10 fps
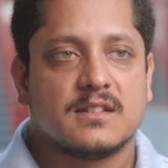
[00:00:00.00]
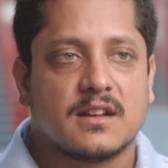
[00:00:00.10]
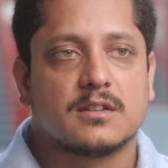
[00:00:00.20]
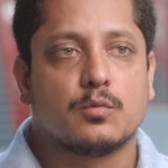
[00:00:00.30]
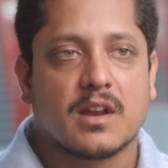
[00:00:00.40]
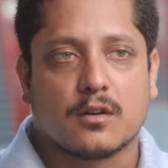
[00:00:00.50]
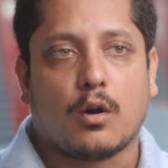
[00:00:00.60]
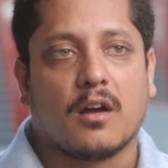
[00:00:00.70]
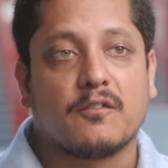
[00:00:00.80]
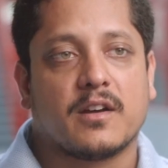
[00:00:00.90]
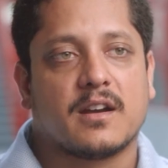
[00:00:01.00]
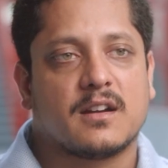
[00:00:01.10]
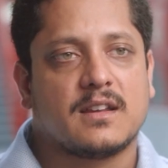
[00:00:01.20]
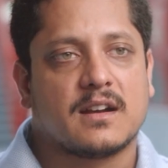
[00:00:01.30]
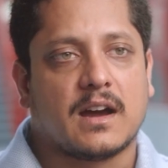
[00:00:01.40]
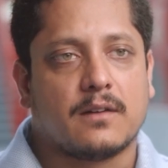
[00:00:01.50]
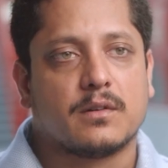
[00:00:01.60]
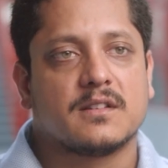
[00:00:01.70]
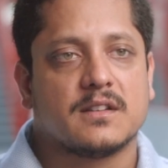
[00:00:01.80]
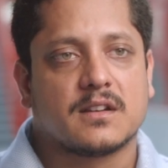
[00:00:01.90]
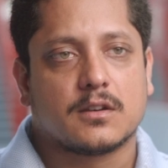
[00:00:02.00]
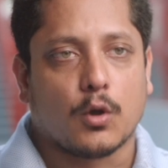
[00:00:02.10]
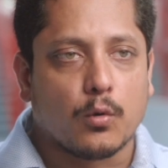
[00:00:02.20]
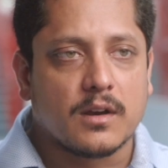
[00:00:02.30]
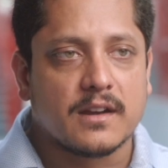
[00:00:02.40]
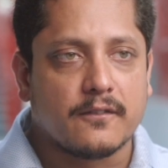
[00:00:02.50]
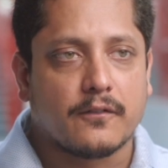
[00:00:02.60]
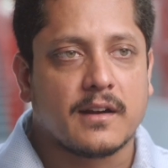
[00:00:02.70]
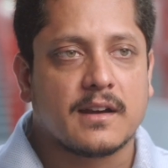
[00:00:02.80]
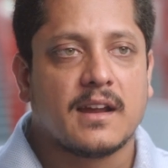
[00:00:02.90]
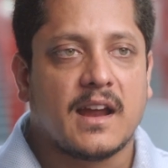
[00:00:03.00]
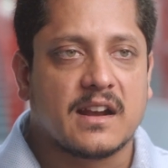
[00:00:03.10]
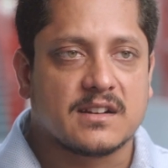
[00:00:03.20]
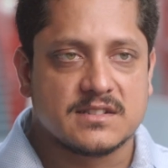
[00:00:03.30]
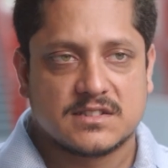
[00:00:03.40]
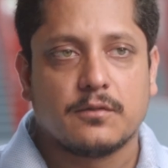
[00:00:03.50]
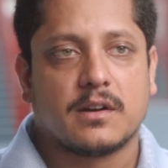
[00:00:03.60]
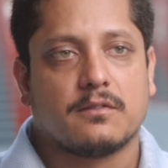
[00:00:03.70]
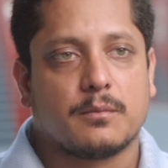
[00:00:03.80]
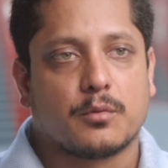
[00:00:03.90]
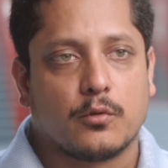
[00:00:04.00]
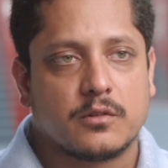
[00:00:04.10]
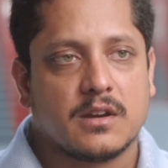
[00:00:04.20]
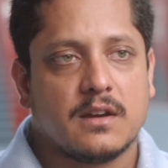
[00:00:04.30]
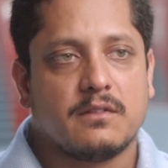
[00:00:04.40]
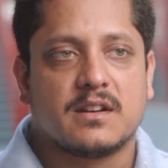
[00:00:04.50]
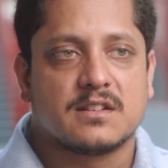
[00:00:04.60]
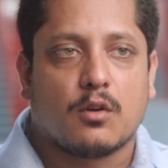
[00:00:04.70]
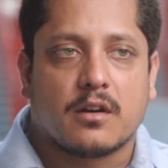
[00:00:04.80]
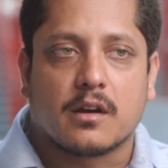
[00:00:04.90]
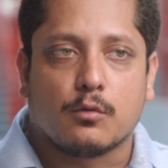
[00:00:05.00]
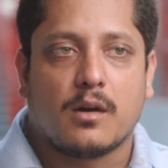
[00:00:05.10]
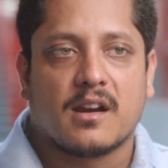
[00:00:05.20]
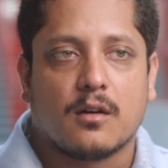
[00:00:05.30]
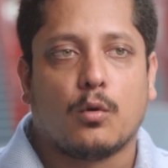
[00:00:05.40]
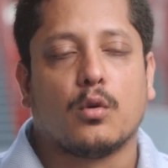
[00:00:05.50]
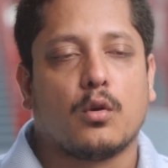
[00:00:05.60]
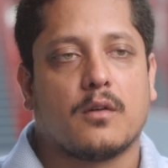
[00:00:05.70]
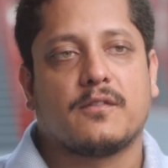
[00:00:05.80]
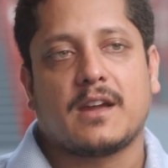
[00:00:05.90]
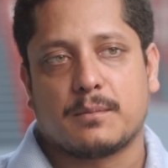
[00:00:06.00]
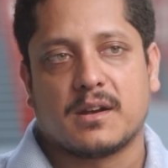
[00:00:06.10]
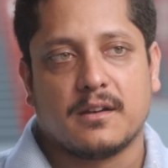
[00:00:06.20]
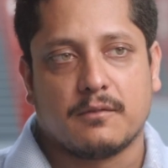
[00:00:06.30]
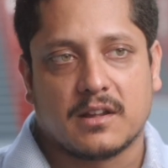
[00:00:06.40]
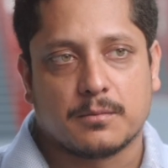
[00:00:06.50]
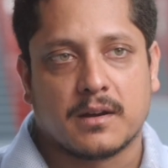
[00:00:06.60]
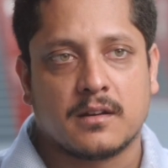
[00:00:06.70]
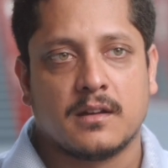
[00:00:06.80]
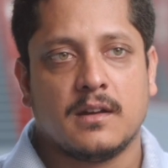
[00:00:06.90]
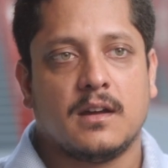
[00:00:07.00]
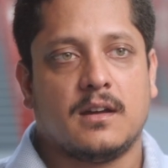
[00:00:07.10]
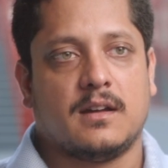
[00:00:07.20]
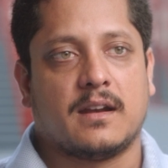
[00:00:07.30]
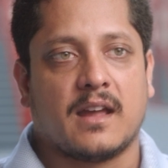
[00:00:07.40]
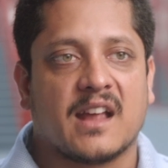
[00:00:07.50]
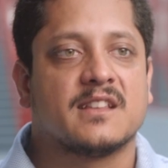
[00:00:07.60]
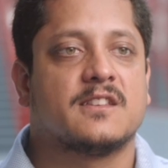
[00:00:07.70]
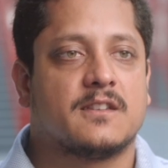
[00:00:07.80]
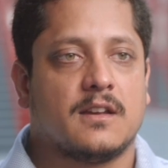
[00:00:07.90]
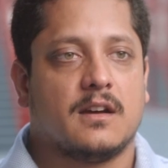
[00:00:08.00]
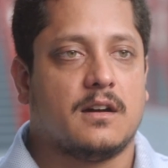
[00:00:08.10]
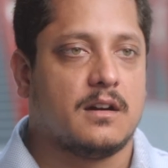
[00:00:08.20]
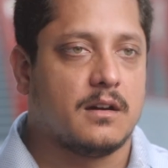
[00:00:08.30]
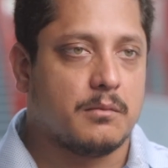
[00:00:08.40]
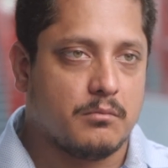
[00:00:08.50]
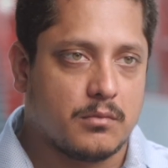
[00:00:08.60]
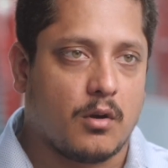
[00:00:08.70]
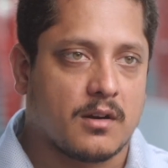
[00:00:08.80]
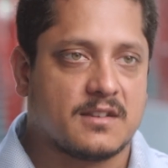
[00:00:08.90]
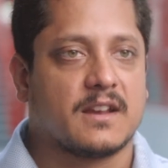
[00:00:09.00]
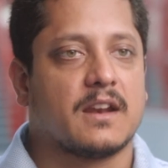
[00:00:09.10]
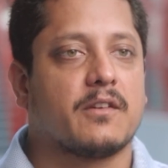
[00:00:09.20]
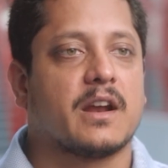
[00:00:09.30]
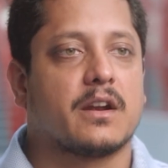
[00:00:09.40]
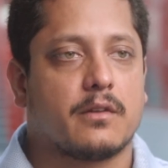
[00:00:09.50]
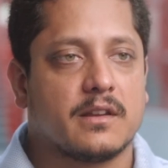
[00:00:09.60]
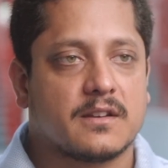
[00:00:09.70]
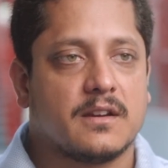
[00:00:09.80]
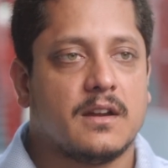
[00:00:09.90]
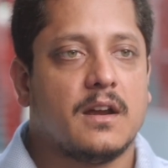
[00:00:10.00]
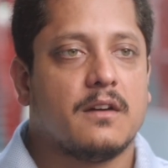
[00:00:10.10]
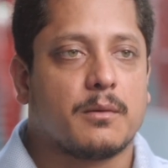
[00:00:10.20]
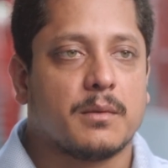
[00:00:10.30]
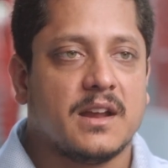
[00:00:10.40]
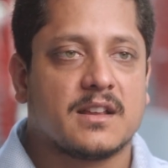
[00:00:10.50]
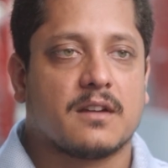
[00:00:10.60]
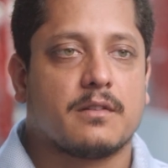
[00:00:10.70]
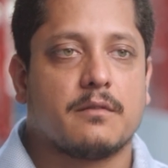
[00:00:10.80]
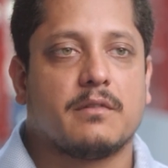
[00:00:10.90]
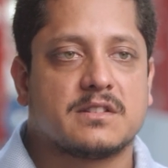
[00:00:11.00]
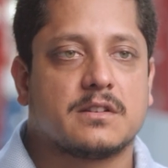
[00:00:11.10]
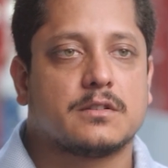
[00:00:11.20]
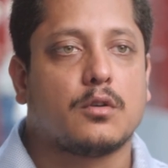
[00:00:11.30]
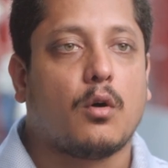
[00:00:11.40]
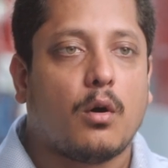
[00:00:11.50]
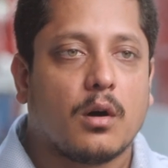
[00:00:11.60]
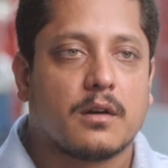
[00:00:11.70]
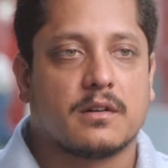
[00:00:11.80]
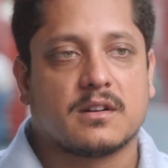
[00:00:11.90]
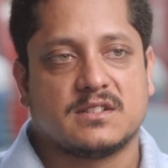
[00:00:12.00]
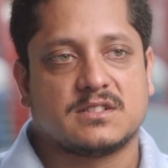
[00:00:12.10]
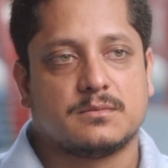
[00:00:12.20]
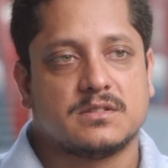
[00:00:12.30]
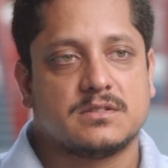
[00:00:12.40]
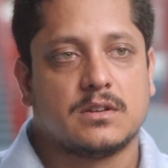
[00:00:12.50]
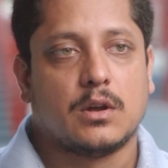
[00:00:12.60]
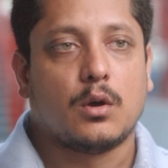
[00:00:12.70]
Thus, we are confident that ours is a totally different and conservative approach, which does not require a whole lot of capital investment and hence uh, not significant risk from either our investors or our customers.